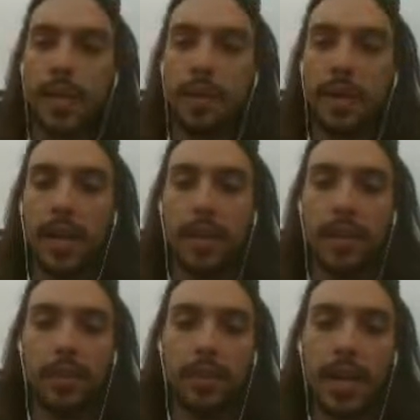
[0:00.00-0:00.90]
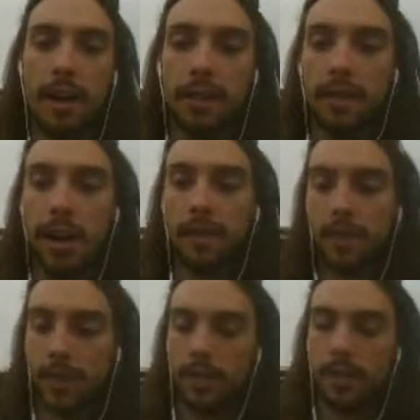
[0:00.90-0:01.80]
emanating to the
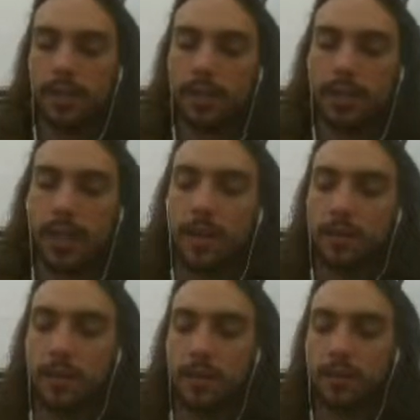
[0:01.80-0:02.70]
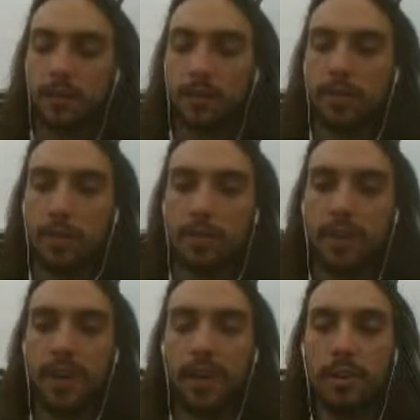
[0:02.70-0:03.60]
outside. So we'll get into those
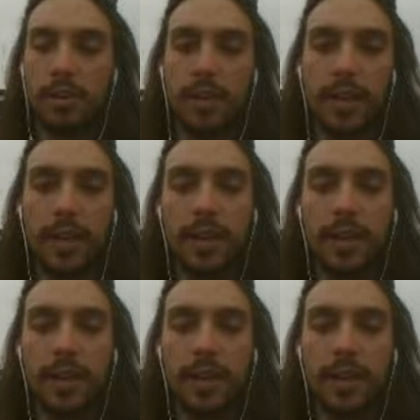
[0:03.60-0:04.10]
forms of energy that I